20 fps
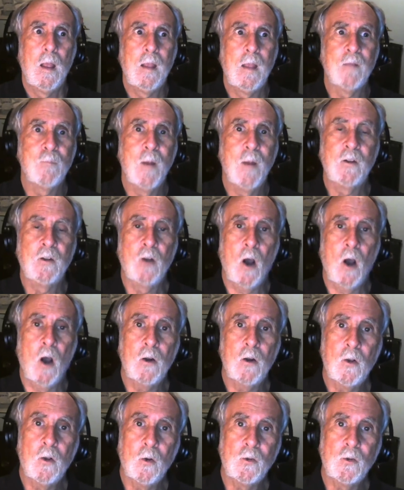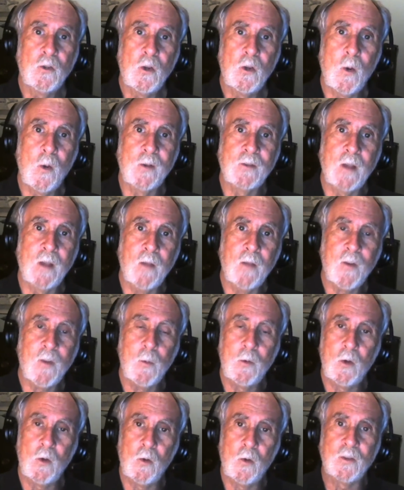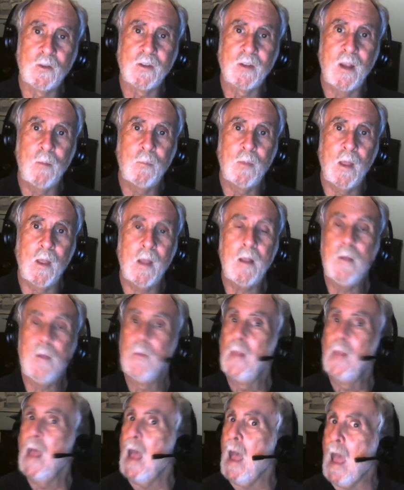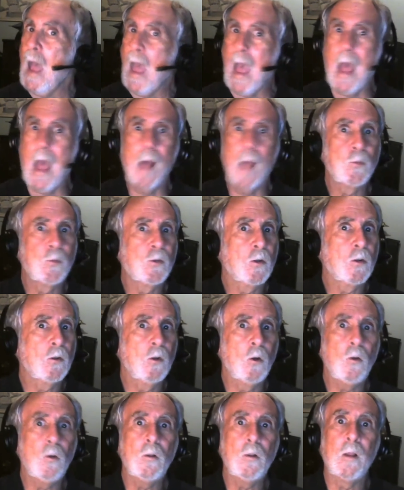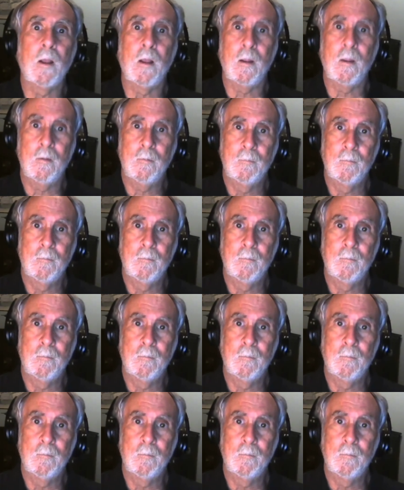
If my daughter goes to USF, can we do the same thing? Absolutely.